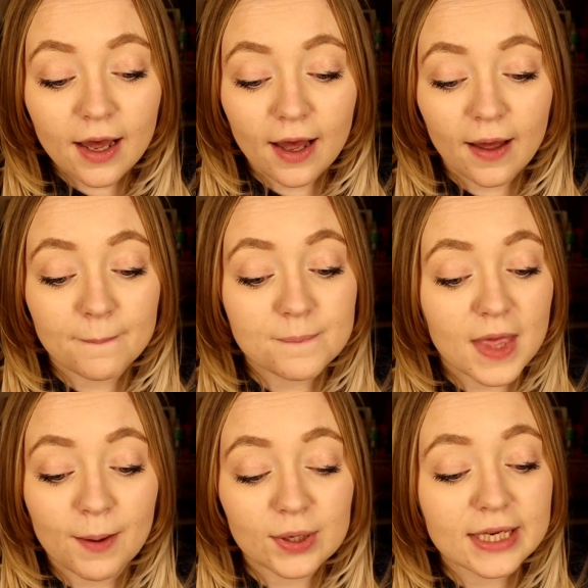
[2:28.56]
And
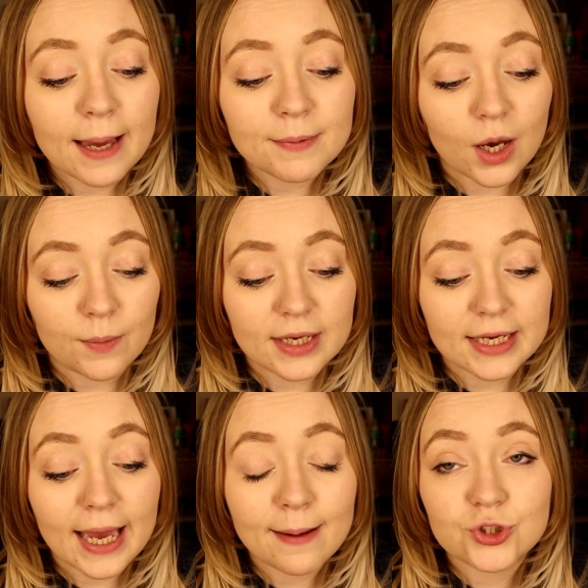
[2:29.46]
we kept going
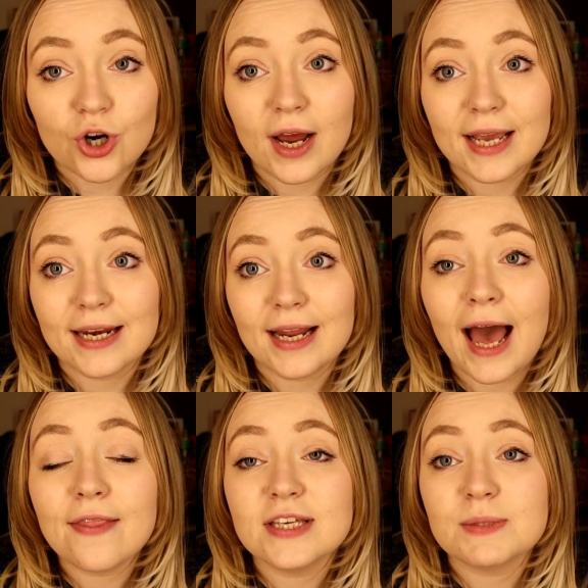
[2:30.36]
and kept trying. And
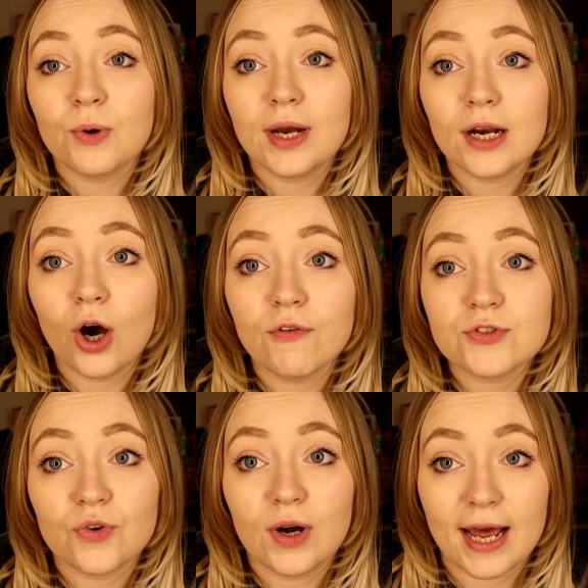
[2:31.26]
at this point,
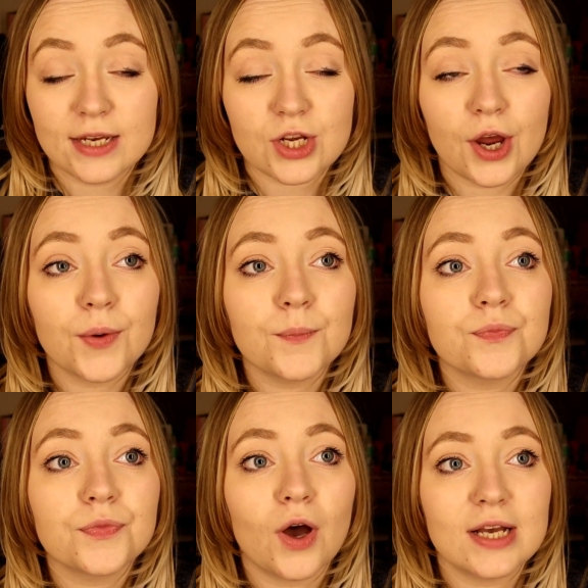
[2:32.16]
after Orlando,
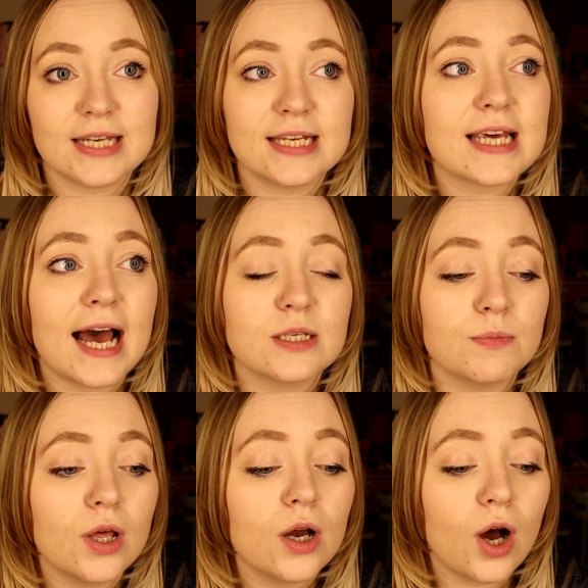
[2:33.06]
I said to
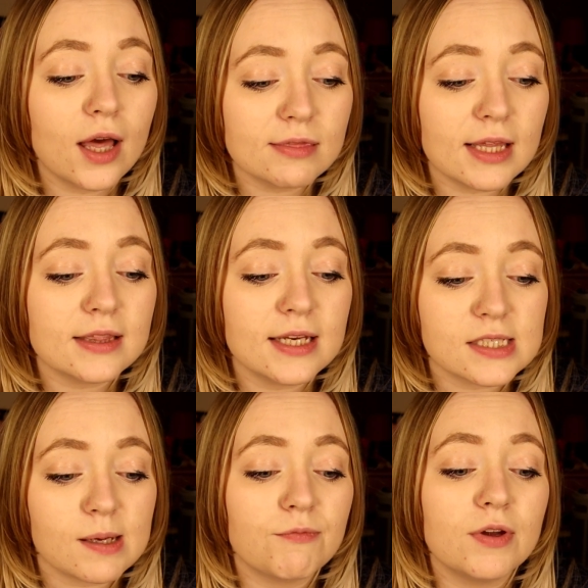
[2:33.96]
Adam, look, I think there's
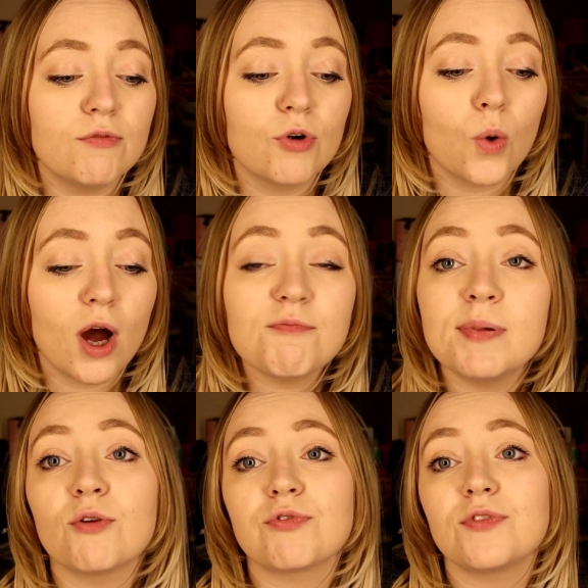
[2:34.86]
something wrong. I've
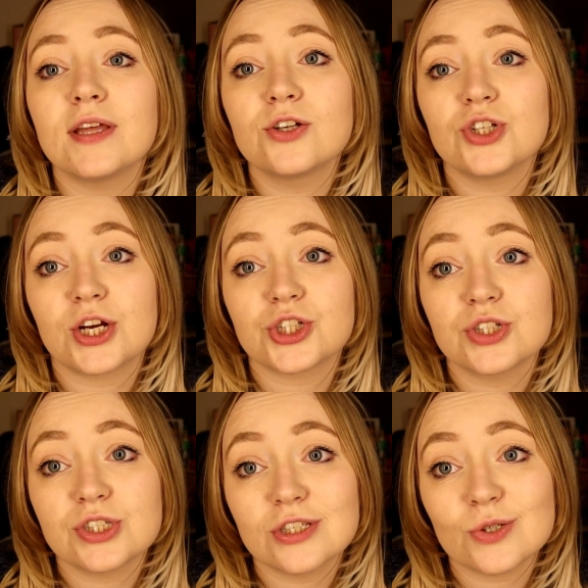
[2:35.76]
been off of the
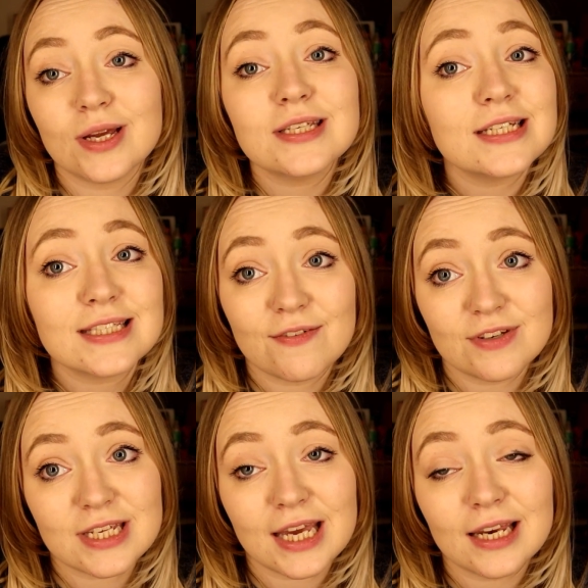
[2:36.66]
injection since
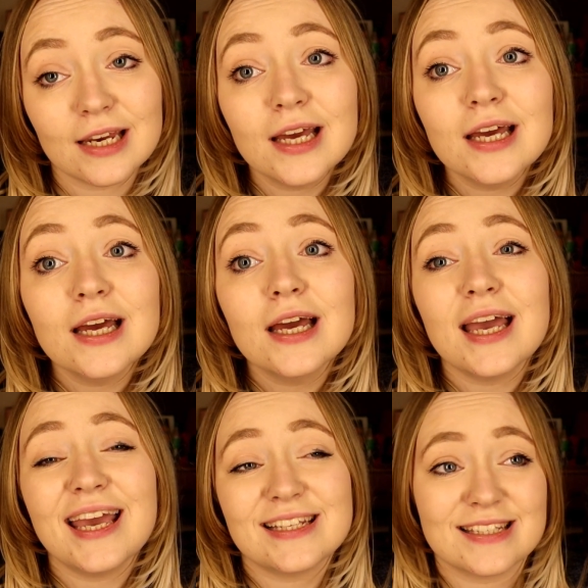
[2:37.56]
2017.
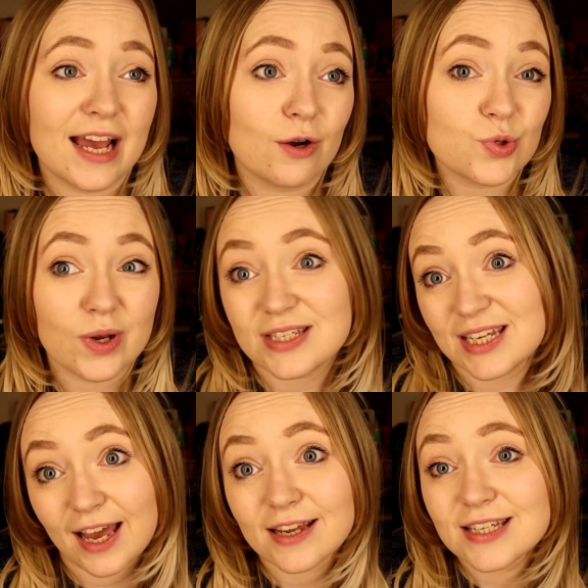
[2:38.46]
It's now
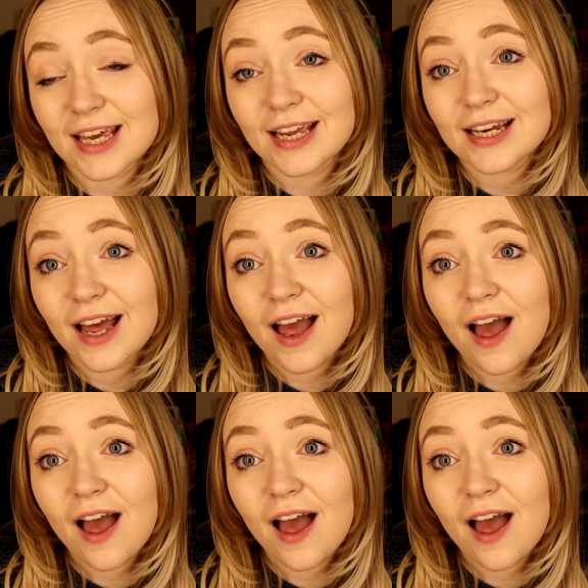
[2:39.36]
2018.